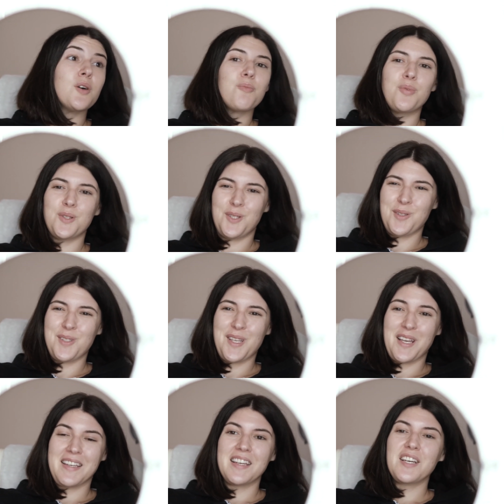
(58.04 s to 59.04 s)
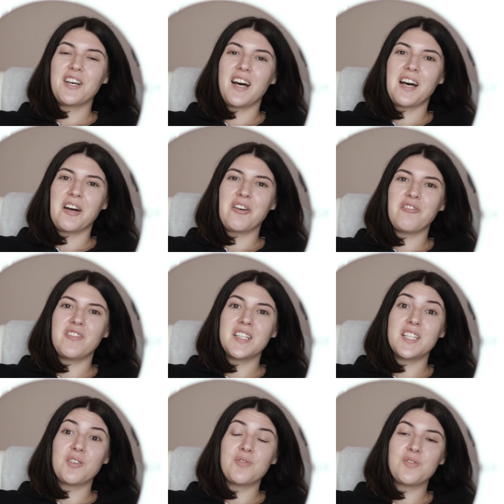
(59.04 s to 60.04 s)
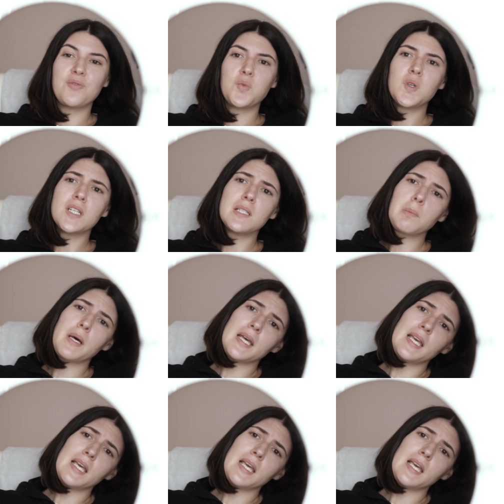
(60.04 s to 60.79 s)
producing videos was my